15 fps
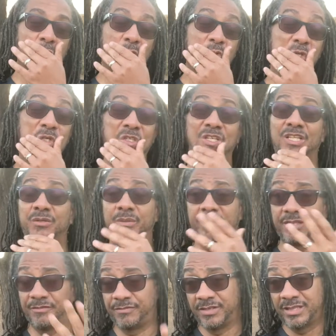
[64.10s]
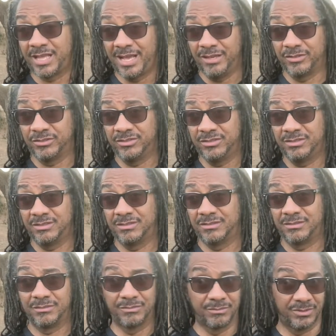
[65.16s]
when you're dealing with the 5th house,
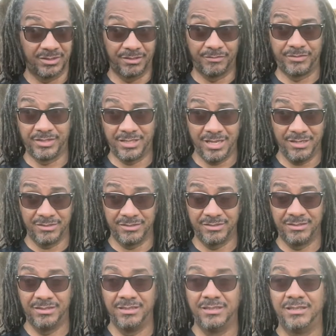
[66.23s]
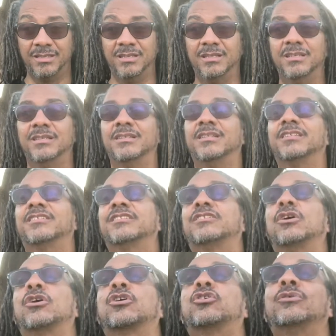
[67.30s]
what's the 5th house? This is
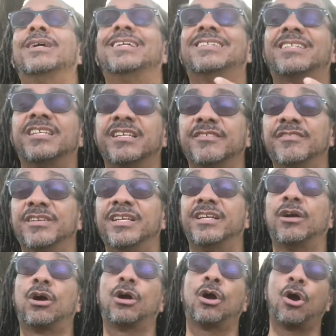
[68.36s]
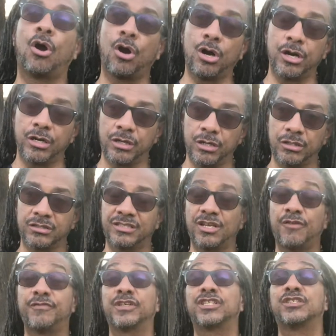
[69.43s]
our creativity, our heart, our
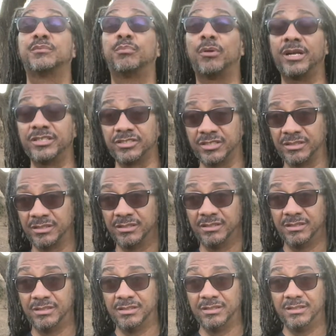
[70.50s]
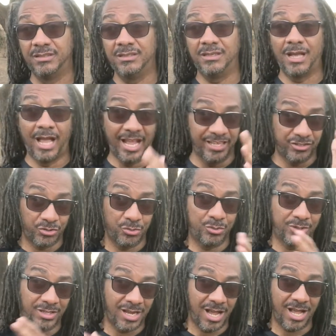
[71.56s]
self-expression. High school
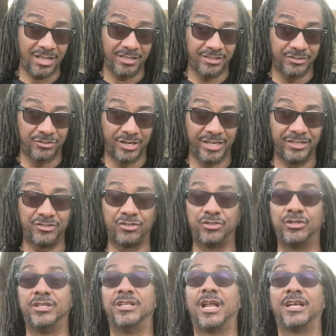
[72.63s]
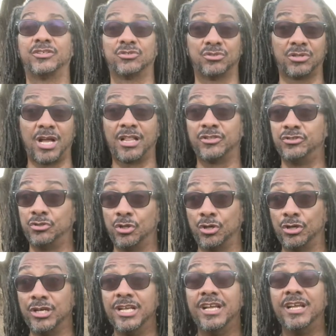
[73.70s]
and college, right? So in high school and college, you learn